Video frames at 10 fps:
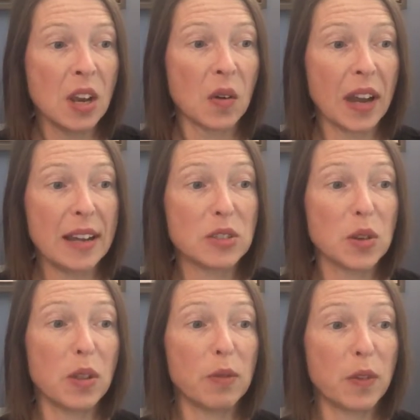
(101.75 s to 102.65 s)
Okay,
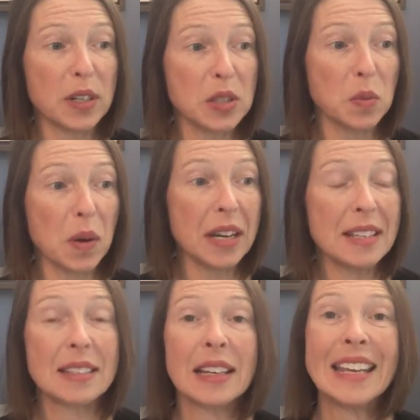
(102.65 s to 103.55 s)
so the first one
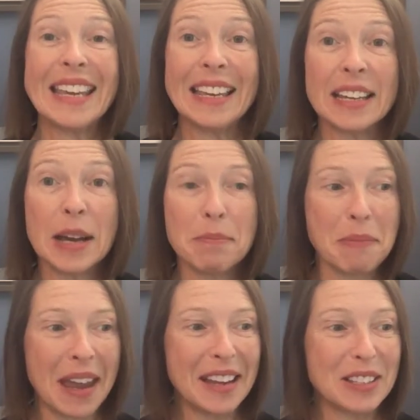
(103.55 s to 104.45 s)
is an
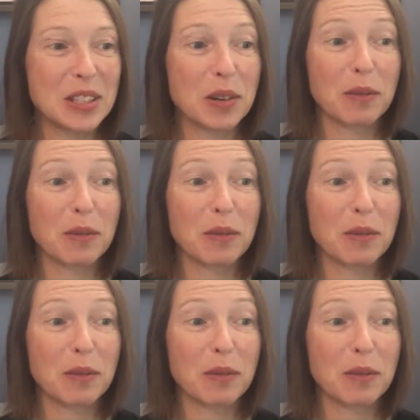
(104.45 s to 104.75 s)
income-based